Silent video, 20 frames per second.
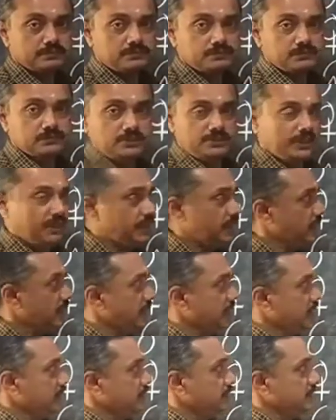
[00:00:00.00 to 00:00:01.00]

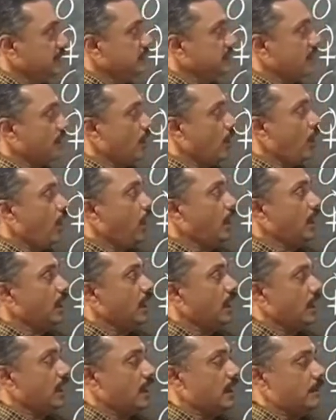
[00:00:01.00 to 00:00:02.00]
See, these are
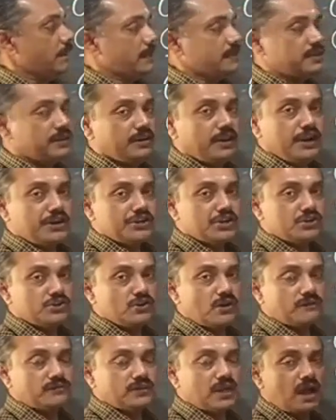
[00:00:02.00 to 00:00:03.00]
all representations
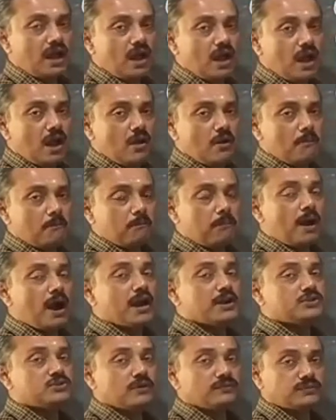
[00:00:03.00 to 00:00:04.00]
of the
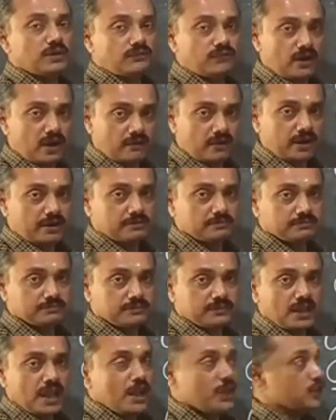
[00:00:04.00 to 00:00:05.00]
parts of the
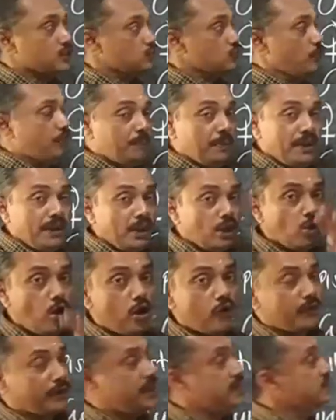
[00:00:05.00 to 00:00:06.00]
flower. Superior
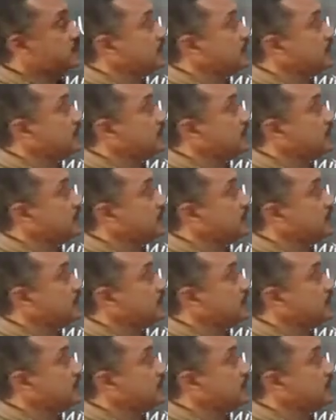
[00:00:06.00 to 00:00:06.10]
ovary is